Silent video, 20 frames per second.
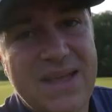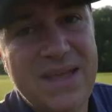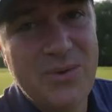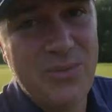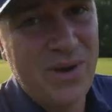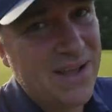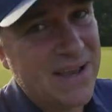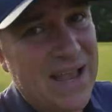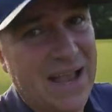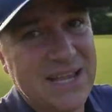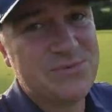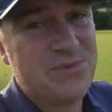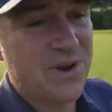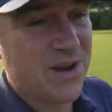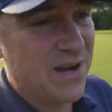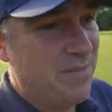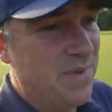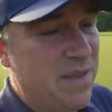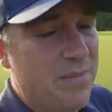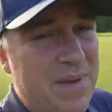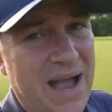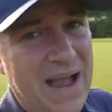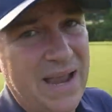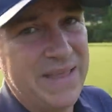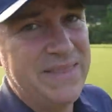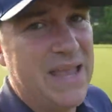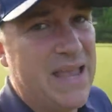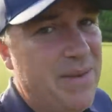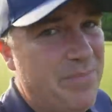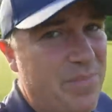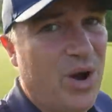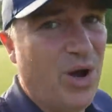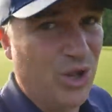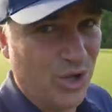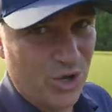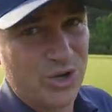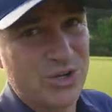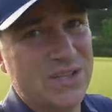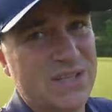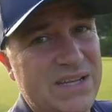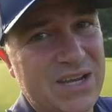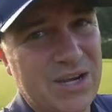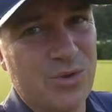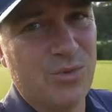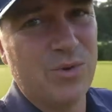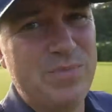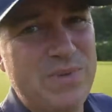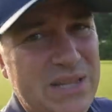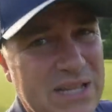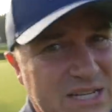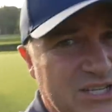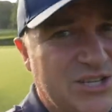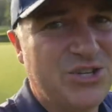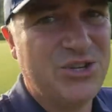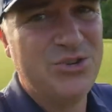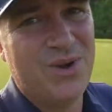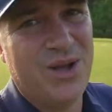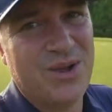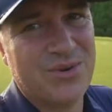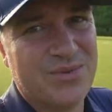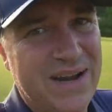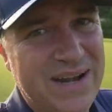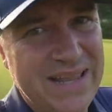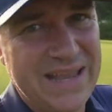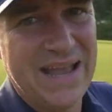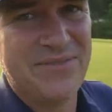Well, guys, we're gonna be behind the eight ball early here. We're plus two already